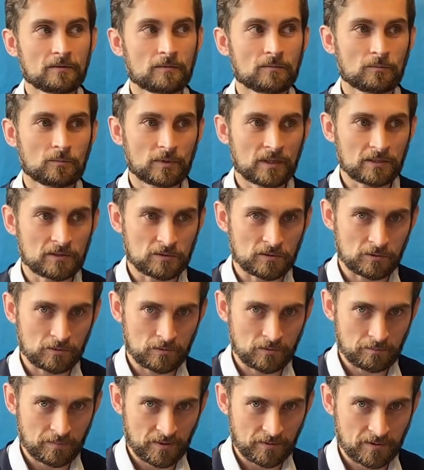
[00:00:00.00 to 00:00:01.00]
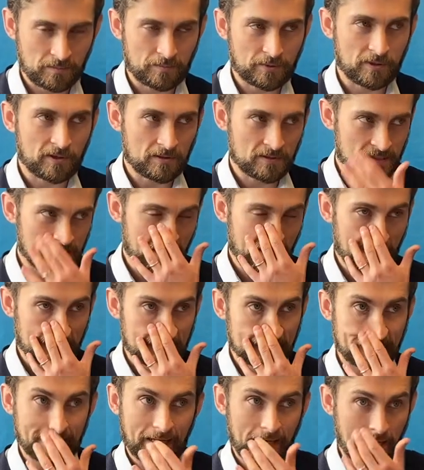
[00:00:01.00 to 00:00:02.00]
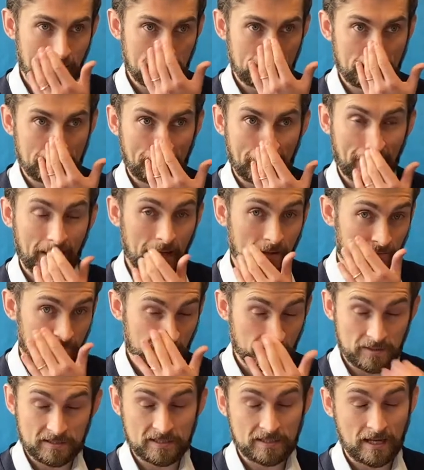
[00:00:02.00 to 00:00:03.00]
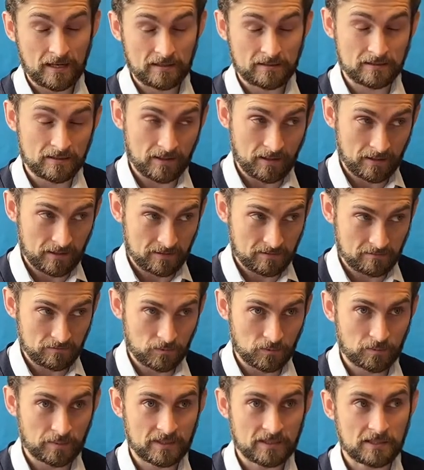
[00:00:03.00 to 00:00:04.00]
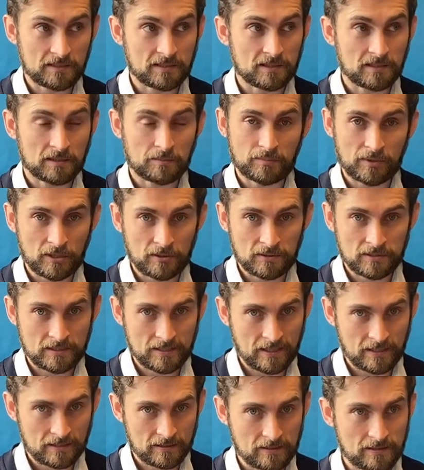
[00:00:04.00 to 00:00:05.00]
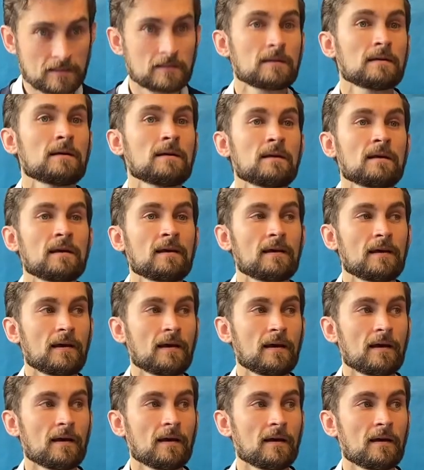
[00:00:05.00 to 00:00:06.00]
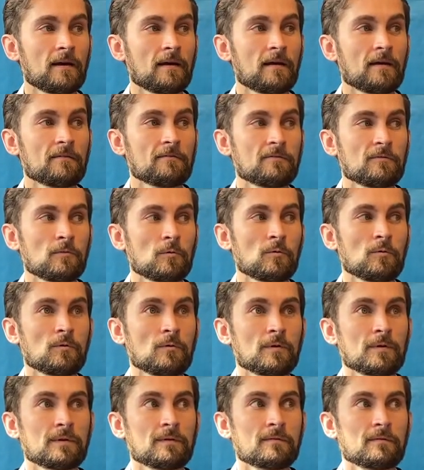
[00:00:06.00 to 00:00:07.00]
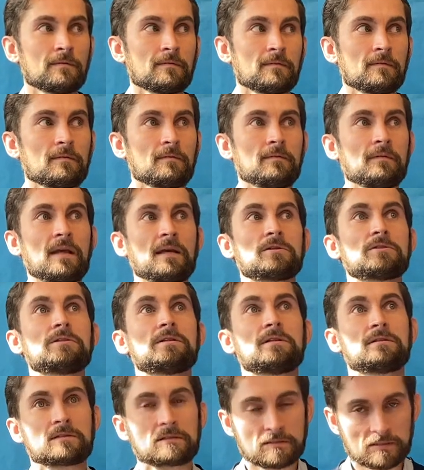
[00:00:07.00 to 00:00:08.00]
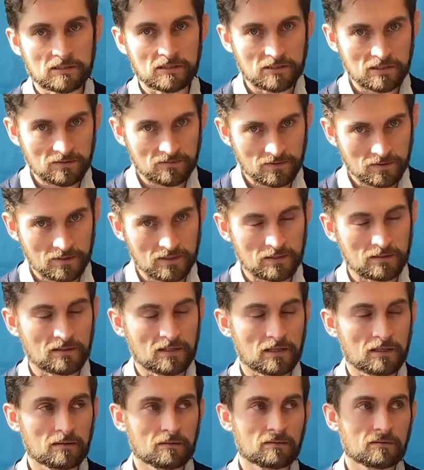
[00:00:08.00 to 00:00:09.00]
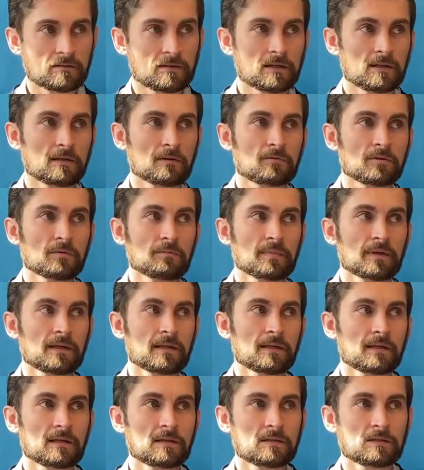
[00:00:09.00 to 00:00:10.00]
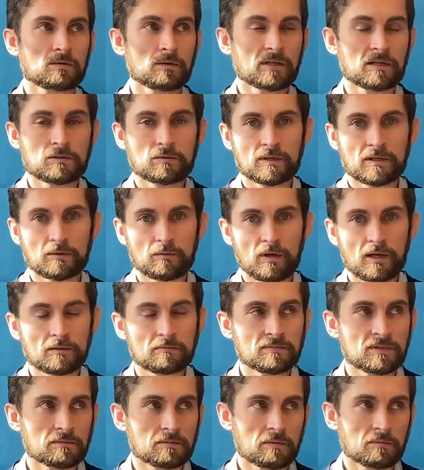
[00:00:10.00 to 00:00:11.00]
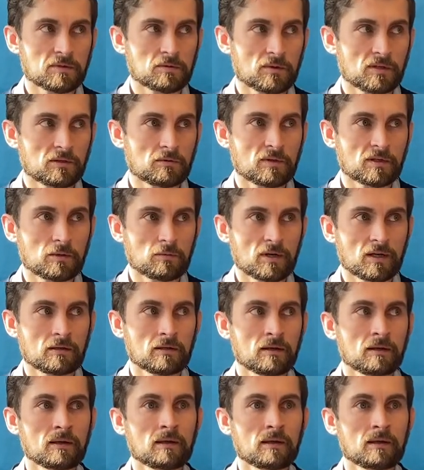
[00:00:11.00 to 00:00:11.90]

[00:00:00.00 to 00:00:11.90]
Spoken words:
We do both a prose text and a verse text. I will be teaching the prose text for next year's contingent, for the year group beginning in 2021, September 2021.